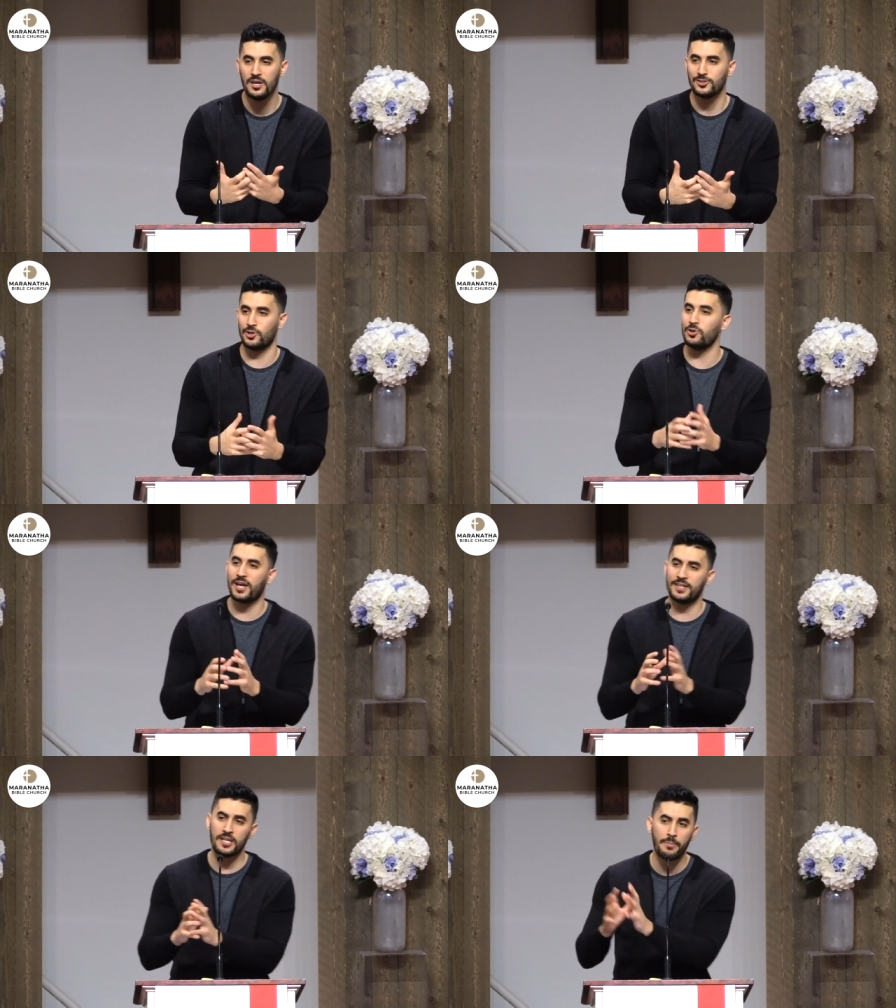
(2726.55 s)
So you
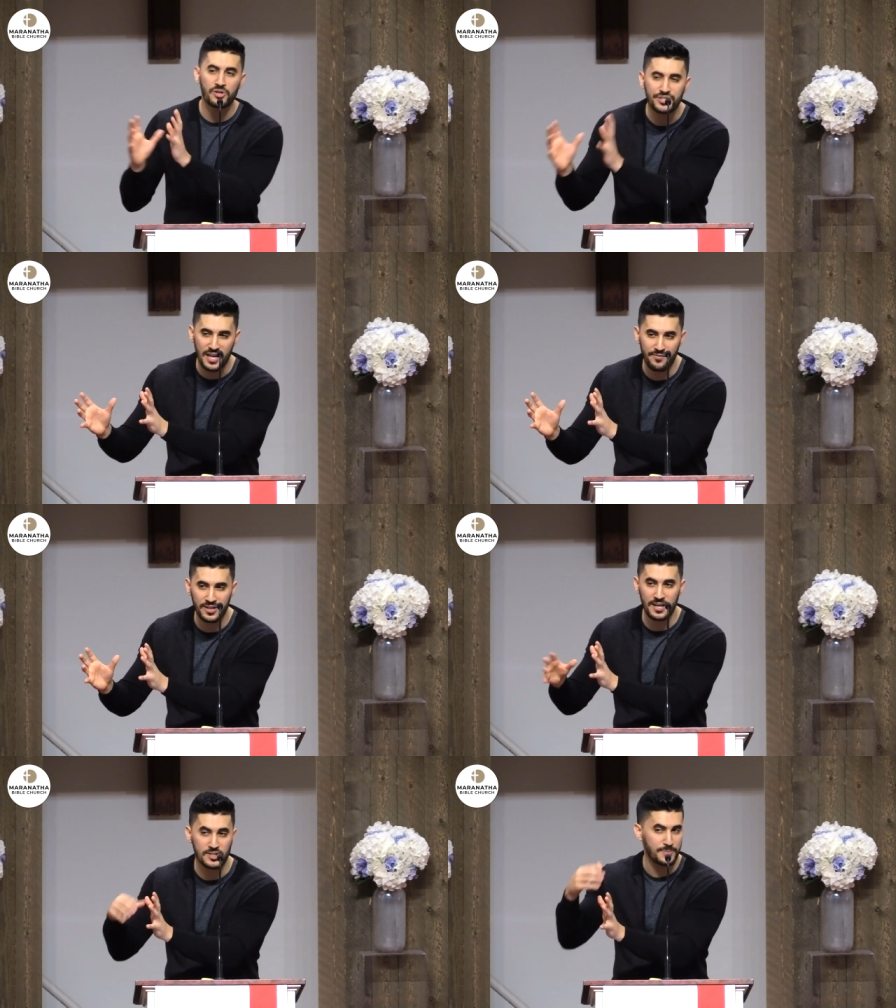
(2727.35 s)
look at the number
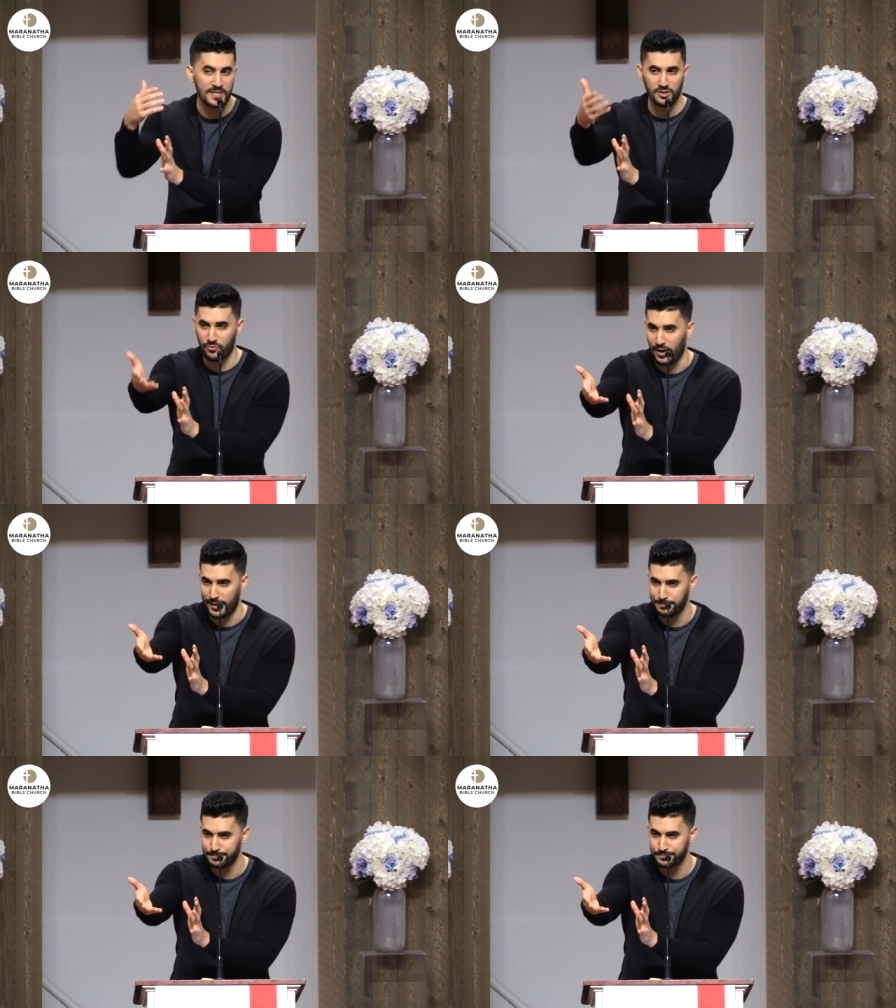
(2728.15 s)
seven, and it speaks of
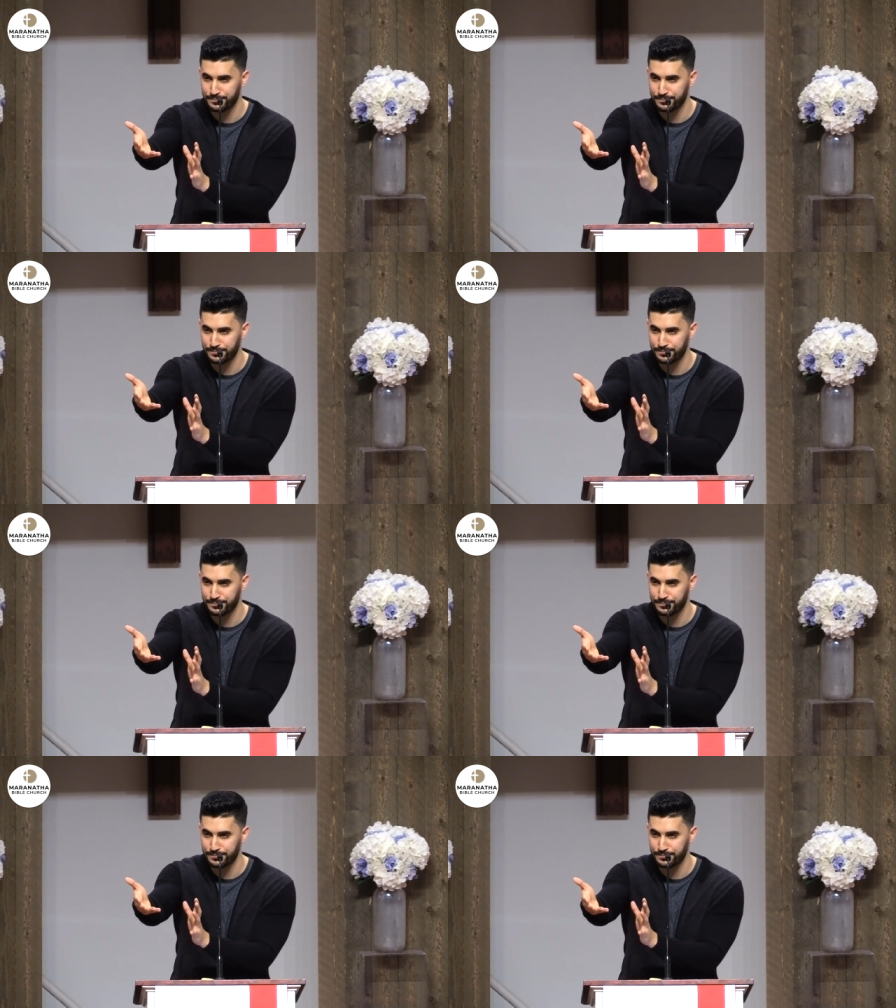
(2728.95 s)
what?